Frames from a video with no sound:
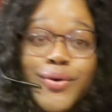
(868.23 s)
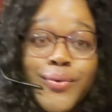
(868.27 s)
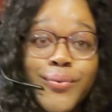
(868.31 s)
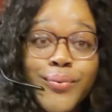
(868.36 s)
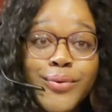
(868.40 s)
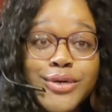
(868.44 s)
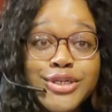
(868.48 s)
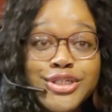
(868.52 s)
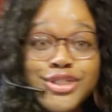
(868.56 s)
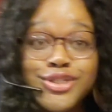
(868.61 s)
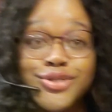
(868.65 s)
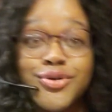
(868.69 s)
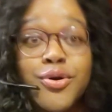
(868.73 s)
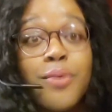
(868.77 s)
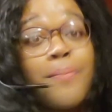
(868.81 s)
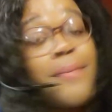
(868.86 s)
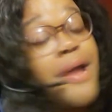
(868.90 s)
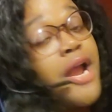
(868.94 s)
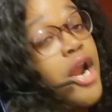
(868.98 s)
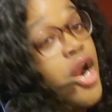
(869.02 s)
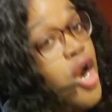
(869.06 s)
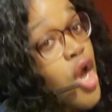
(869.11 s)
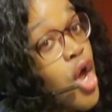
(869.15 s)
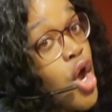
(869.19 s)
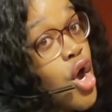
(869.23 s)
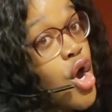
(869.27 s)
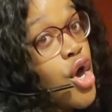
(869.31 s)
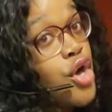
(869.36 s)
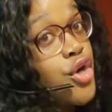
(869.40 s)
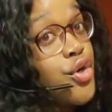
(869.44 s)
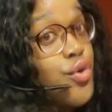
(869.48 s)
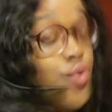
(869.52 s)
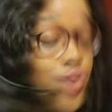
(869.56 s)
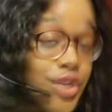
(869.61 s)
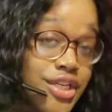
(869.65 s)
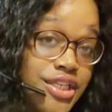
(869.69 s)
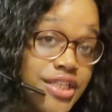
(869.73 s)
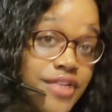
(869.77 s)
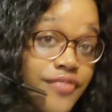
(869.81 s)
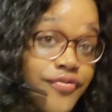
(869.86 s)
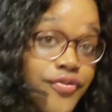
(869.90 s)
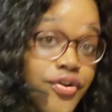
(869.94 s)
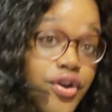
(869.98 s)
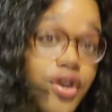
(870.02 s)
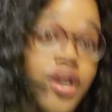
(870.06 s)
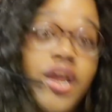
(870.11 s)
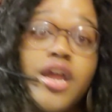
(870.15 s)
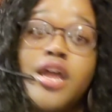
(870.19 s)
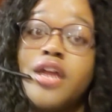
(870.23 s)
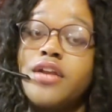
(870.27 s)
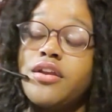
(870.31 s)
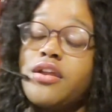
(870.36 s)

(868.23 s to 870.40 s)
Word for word: original Milan Christopher.